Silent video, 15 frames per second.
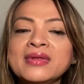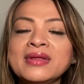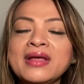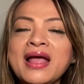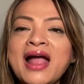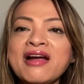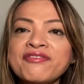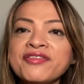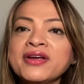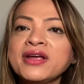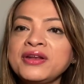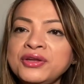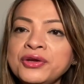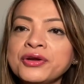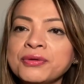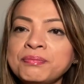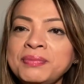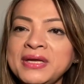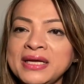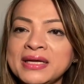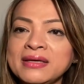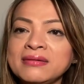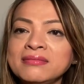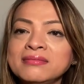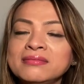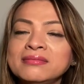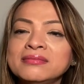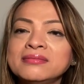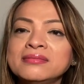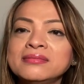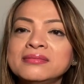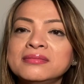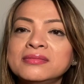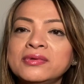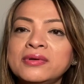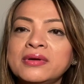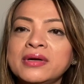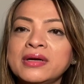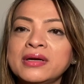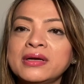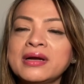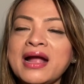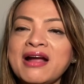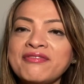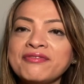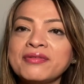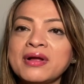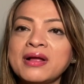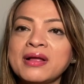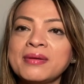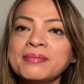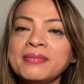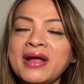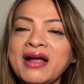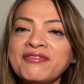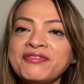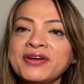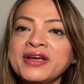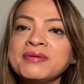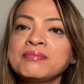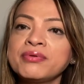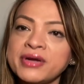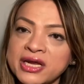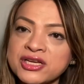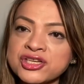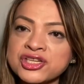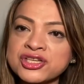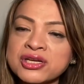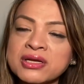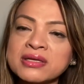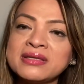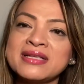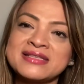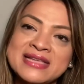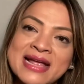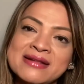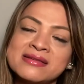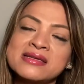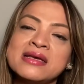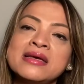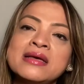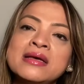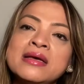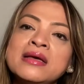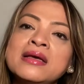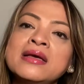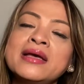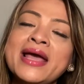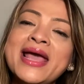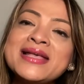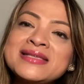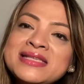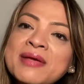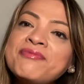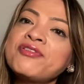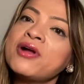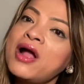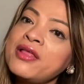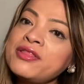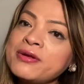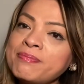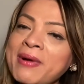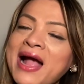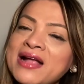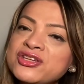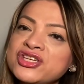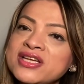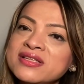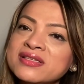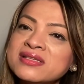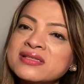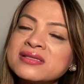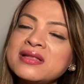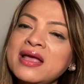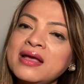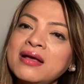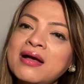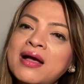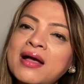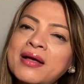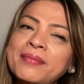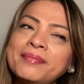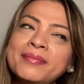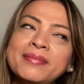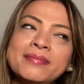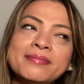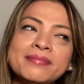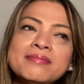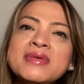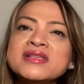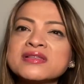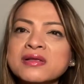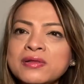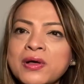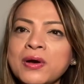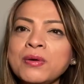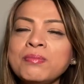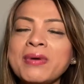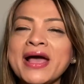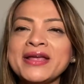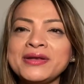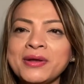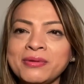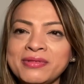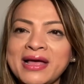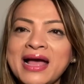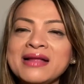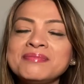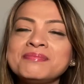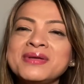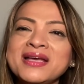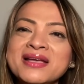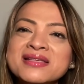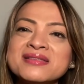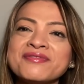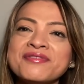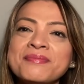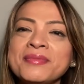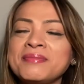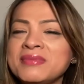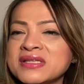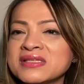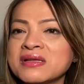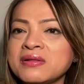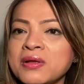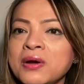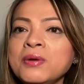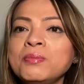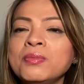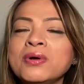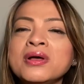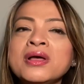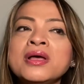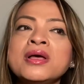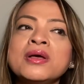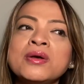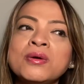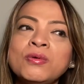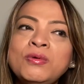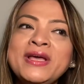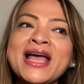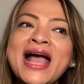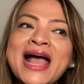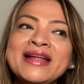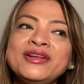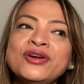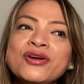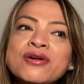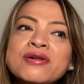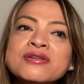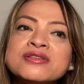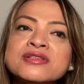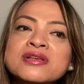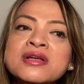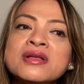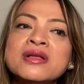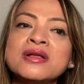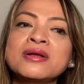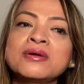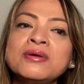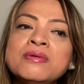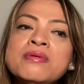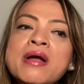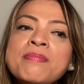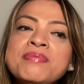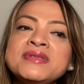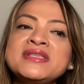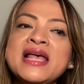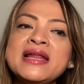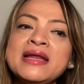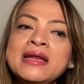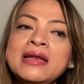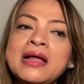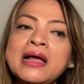African European or African British descent, except for other pageants like Miss Globe. I know that because from the Miss Globe we had girls who represented